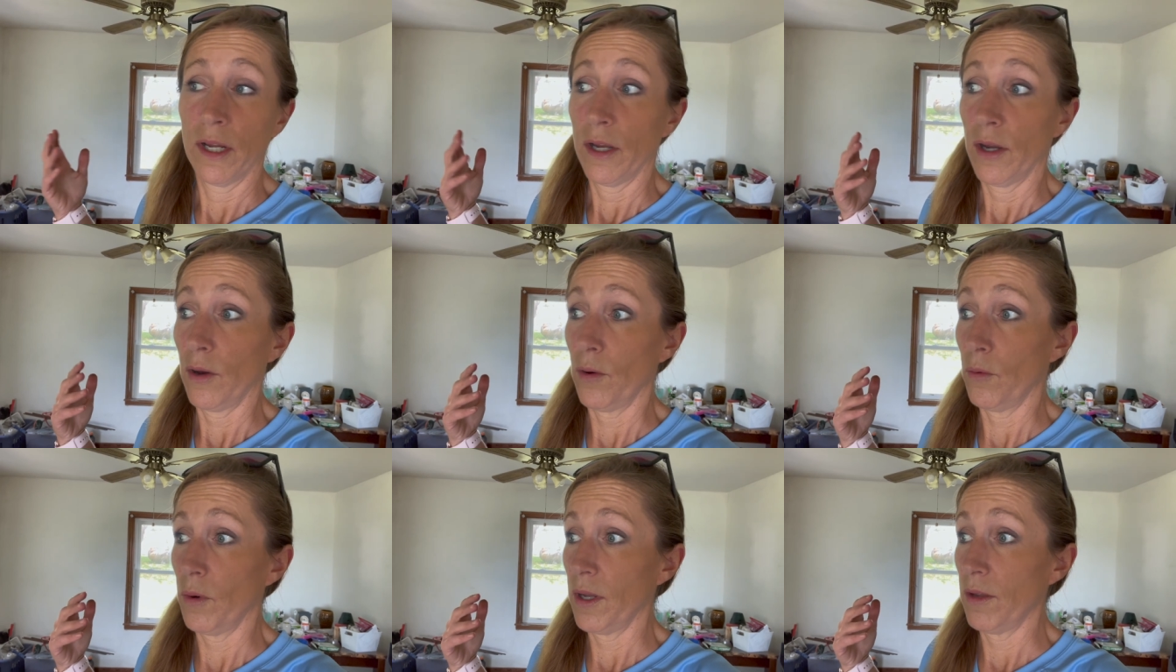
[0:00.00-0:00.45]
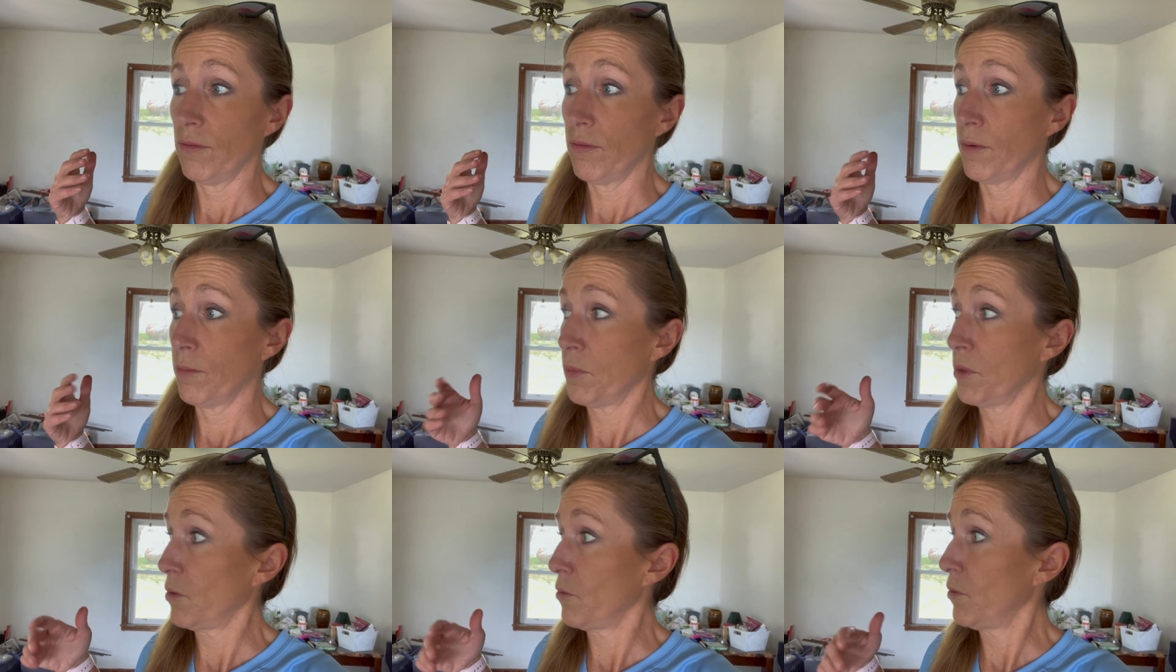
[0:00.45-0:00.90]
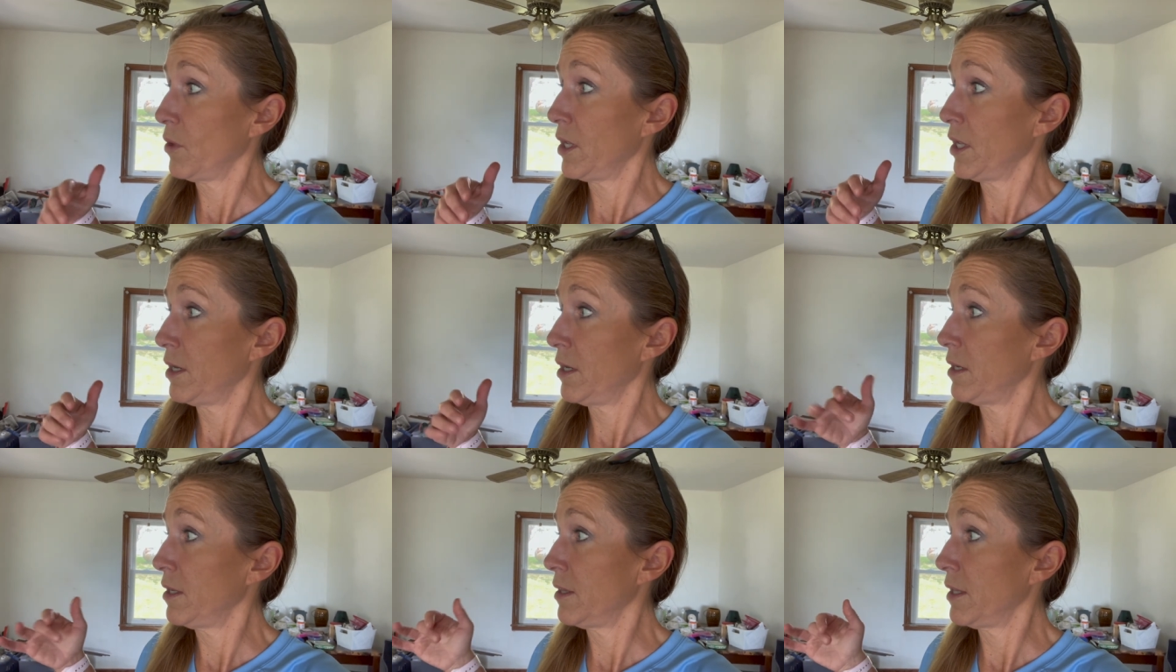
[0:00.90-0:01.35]
away from the
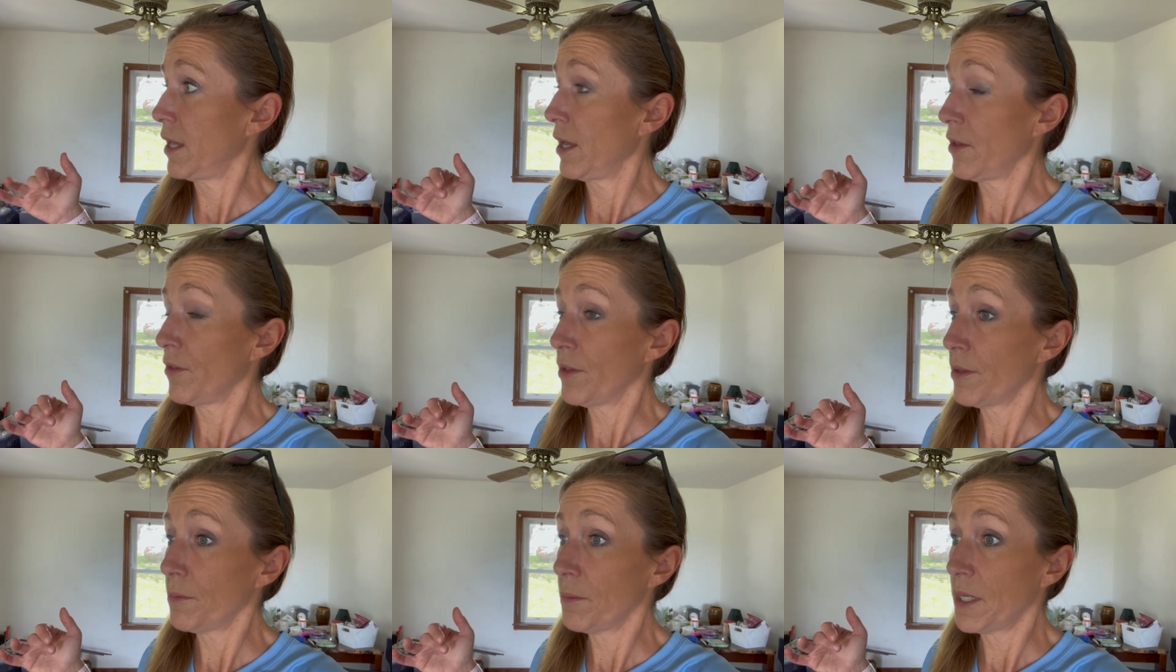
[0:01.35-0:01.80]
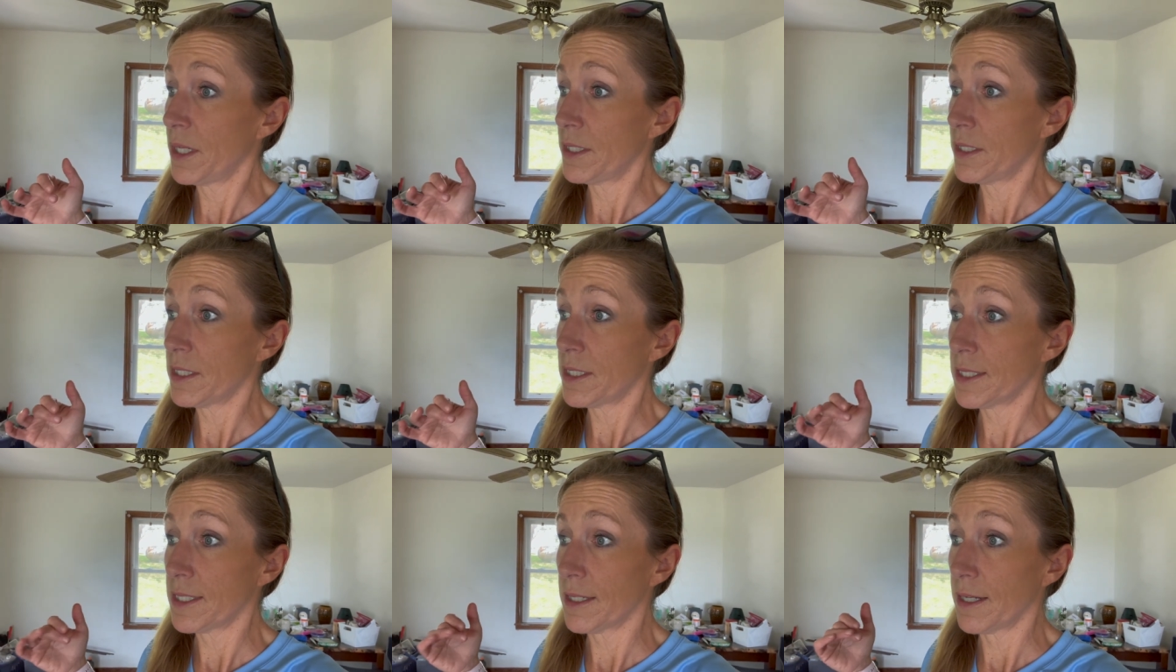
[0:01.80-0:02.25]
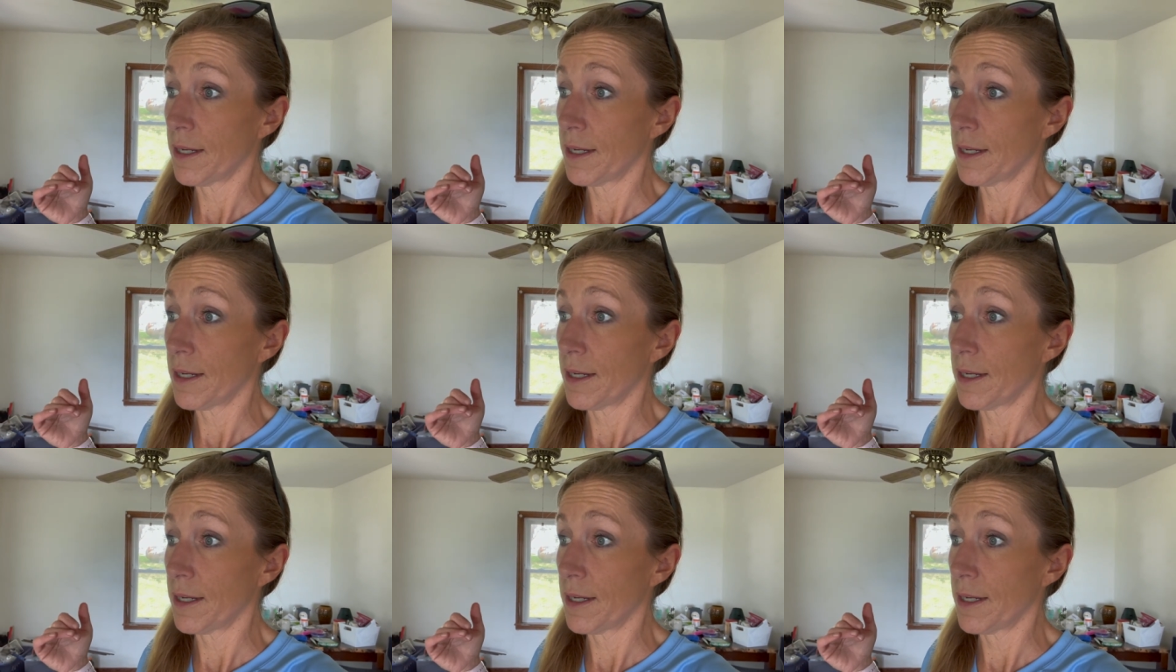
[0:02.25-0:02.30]
wind and the elements.